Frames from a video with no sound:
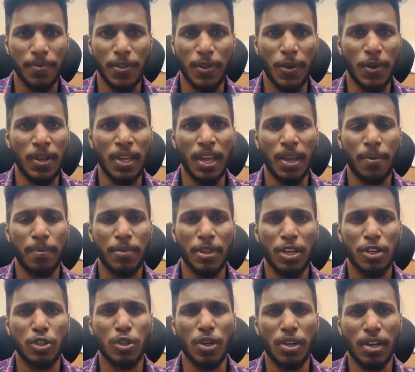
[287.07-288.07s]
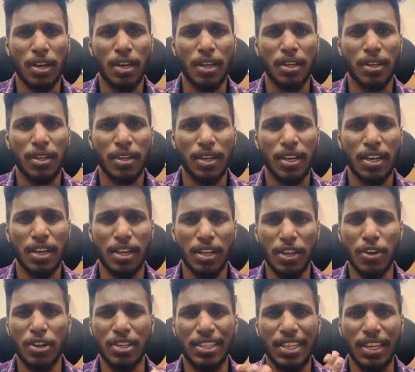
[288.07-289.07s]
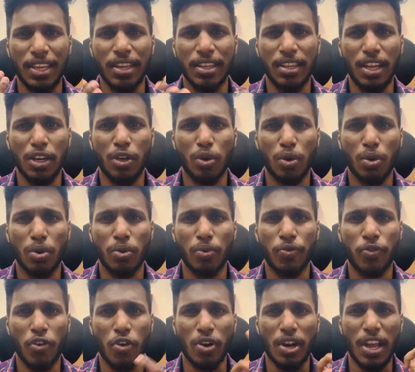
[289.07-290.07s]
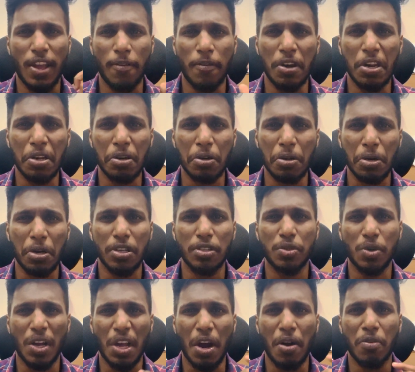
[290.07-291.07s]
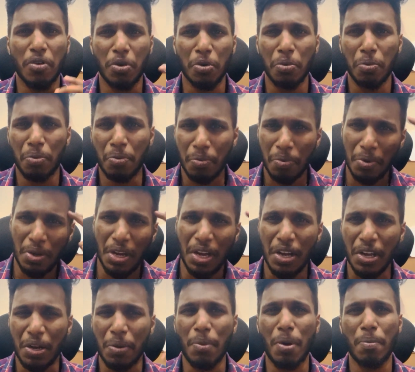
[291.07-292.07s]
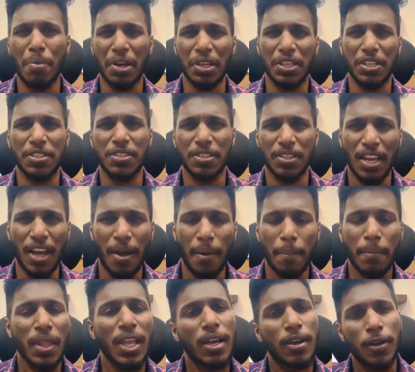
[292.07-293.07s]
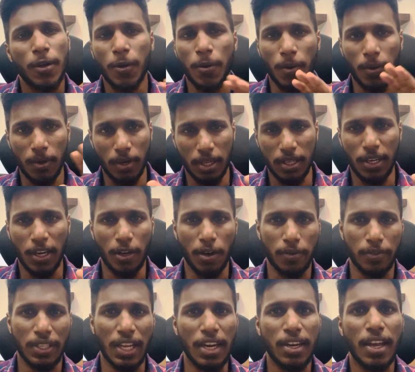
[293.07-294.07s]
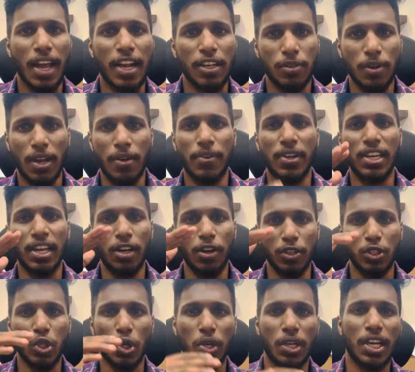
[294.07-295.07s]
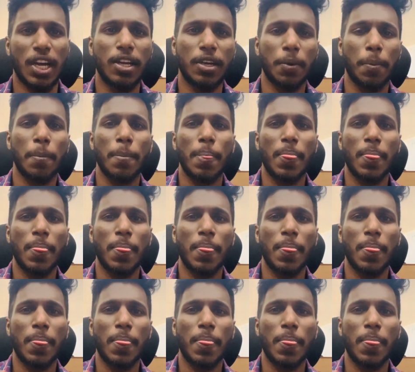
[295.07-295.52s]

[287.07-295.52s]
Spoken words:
Okay, so you're telling you're thinking that, oh, for every ratio I have to remember this. Yeah, don't need of that. Actually I will tell you in shortcut.